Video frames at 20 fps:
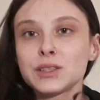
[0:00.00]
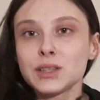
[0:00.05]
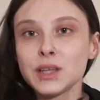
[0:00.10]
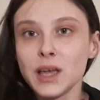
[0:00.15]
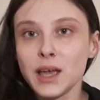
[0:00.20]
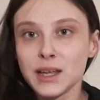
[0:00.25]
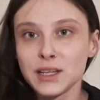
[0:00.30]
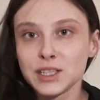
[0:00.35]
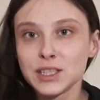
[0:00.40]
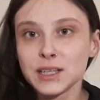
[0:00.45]

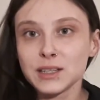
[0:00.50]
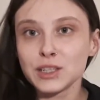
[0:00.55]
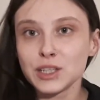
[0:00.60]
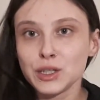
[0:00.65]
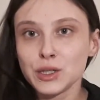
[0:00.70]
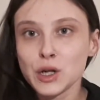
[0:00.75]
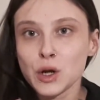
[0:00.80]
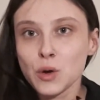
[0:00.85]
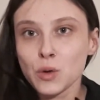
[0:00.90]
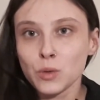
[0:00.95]
and, you
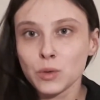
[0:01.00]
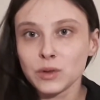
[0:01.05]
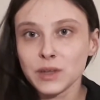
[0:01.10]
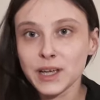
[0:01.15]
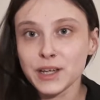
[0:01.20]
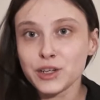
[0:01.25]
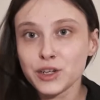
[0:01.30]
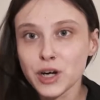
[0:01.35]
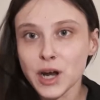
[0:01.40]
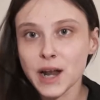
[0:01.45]
know,
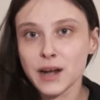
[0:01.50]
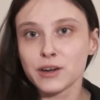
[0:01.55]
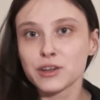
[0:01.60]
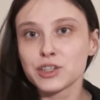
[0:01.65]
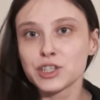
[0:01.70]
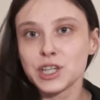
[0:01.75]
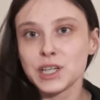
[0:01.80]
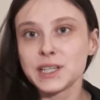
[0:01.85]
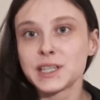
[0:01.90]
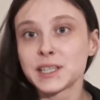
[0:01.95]
let your
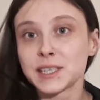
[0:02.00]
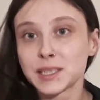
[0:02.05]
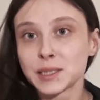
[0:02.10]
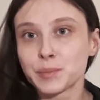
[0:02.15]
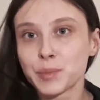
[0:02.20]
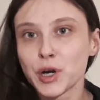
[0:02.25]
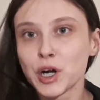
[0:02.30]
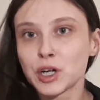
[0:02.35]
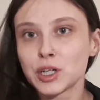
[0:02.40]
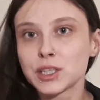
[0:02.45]
energy
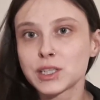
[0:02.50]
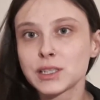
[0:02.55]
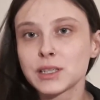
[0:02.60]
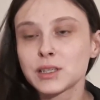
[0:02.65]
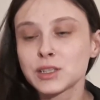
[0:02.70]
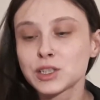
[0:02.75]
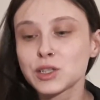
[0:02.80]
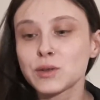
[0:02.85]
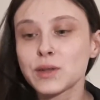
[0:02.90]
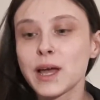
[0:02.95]
disperse
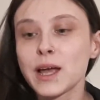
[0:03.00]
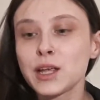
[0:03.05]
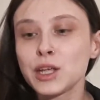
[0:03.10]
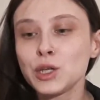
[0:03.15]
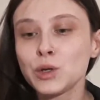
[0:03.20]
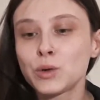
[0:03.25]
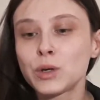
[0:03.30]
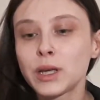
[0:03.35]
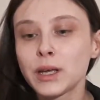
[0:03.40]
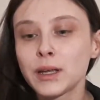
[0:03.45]
so that
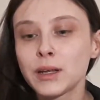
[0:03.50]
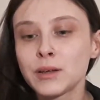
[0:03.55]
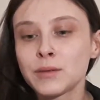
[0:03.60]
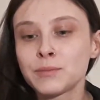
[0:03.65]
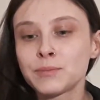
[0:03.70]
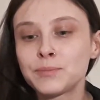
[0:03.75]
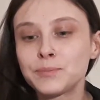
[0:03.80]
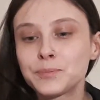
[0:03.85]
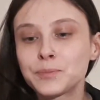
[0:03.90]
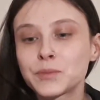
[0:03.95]
you
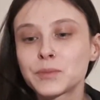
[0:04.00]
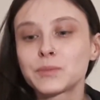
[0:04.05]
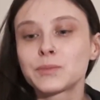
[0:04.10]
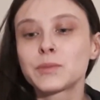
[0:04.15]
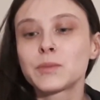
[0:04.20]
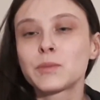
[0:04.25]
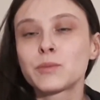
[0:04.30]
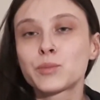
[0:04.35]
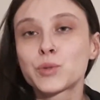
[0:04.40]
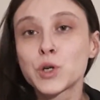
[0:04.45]
can
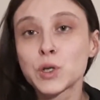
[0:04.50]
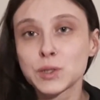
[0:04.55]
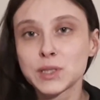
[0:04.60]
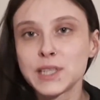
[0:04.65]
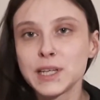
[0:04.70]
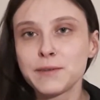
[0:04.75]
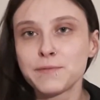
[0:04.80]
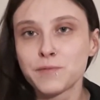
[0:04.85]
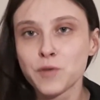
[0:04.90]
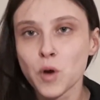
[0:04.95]

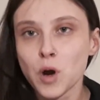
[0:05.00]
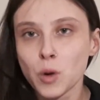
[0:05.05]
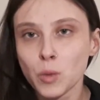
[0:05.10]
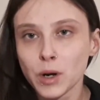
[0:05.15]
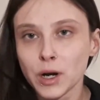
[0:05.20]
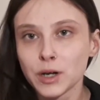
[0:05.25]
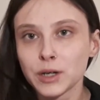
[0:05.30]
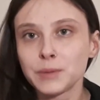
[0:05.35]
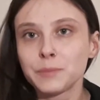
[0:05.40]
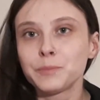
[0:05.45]
proceed
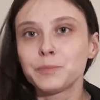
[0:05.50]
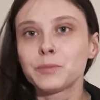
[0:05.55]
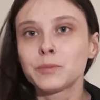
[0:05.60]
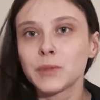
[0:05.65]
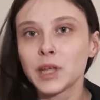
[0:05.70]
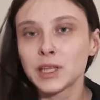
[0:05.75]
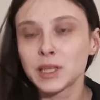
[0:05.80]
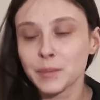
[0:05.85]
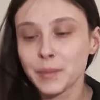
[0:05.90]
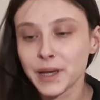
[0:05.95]
forward
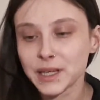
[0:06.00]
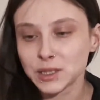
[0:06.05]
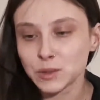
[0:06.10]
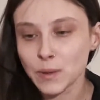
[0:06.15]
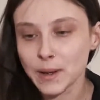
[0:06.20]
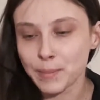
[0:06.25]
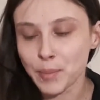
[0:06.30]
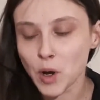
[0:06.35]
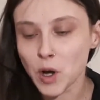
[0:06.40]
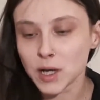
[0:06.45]
in the best
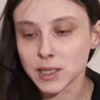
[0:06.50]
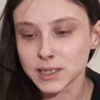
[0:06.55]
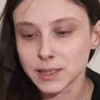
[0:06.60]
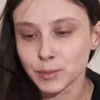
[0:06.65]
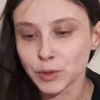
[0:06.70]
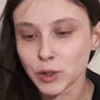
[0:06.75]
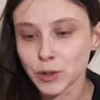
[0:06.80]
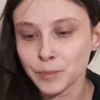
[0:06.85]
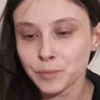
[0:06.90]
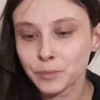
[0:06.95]
way
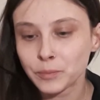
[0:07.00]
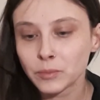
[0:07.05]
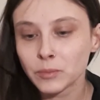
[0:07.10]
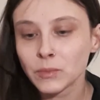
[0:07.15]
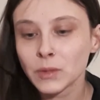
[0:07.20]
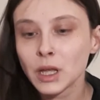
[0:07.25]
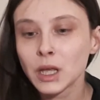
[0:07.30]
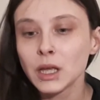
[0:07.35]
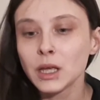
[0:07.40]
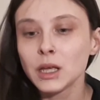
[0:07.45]
possible.
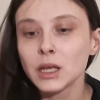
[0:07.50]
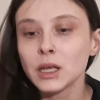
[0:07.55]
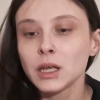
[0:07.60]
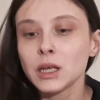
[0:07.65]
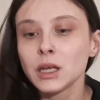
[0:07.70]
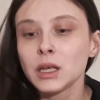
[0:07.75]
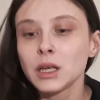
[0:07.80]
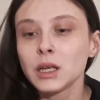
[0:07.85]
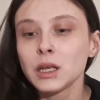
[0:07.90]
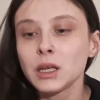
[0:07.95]

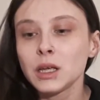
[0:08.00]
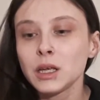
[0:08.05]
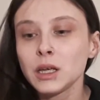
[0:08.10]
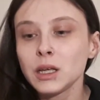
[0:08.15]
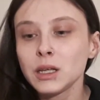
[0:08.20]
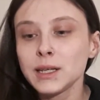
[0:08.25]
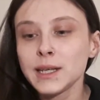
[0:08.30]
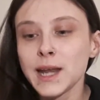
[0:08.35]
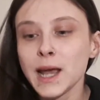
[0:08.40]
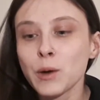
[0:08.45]

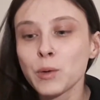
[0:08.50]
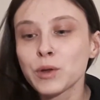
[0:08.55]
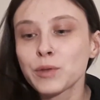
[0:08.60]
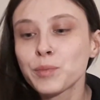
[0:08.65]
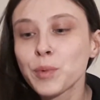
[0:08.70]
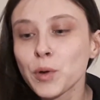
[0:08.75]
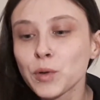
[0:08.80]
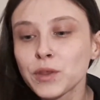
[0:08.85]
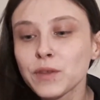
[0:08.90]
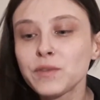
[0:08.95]
Now, with
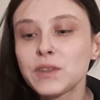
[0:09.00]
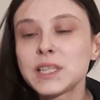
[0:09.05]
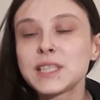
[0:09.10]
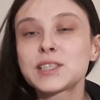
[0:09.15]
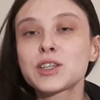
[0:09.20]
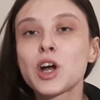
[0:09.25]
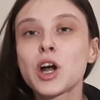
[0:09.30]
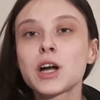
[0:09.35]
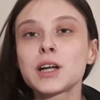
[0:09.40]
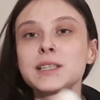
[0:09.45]
both of these
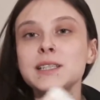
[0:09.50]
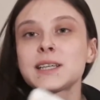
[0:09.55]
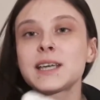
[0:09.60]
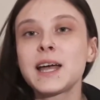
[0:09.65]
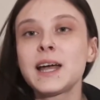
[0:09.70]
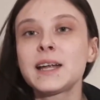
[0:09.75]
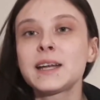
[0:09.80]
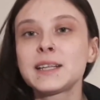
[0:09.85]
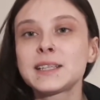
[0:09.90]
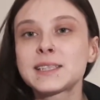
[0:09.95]
cards,
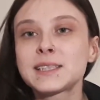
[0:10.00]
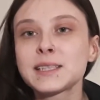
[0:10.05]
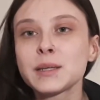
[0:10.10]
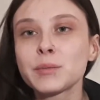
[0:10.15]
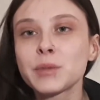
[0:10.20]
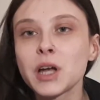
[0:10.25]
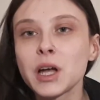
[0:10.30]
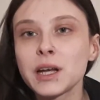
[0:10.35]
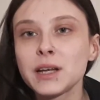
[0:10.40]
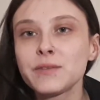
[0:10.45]
again, it's
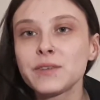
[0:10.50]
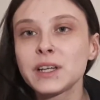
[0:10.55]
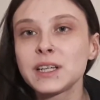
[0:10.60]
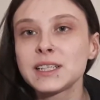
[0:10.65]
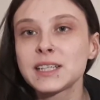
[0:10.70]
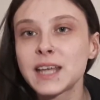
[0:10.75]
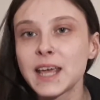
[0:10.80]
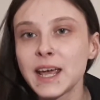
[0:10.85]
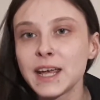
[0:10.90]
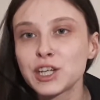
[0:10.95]
some kind of
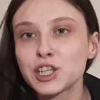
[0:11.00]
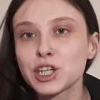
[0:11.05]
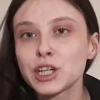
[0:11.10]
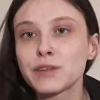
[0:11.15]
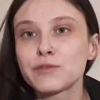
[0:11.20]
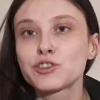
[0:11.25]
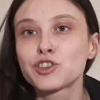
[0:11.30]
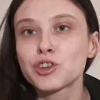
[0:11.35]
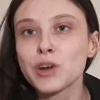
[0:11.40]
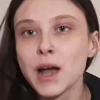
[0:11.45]
indication
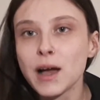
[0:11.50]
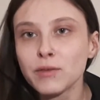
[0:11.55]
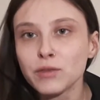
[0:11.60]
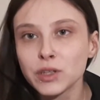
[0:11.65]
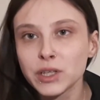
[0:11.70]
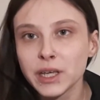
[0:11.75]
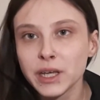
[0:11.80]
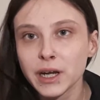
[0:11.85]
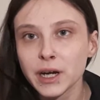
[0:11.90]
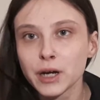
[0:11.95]
of travel
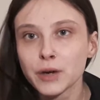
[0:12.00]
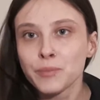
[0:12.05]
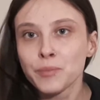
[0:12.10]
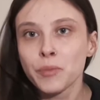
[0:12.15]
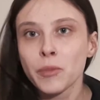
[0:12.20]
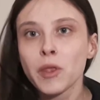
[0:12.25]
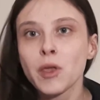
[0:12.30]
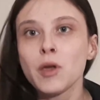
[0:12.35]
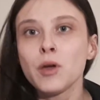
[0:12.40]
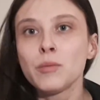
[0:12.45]
here,
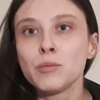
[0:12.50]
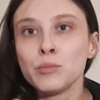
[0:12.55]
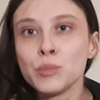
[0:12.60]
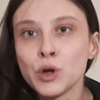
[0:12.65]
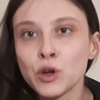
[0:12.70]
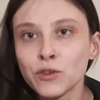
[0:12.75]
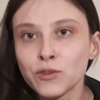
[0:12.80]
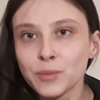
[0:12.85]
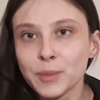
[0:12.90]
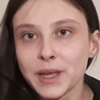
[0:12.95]

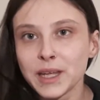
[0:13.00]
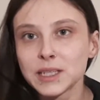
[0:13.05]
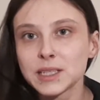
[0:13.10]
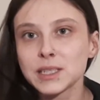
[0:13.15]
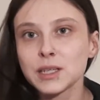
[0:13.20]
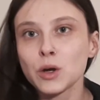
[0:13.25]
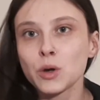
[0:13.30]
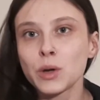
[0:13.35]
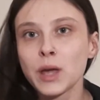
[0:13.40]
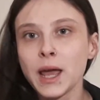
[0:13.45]

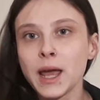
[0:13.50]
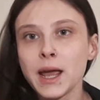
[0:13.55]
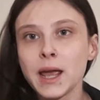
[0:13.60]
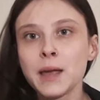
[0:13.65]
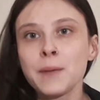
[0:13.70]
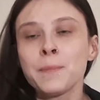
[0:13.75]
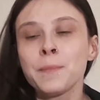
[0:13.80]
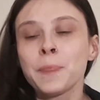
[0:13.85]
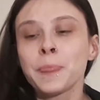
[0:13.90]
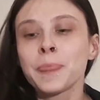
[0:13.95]
movement, okay?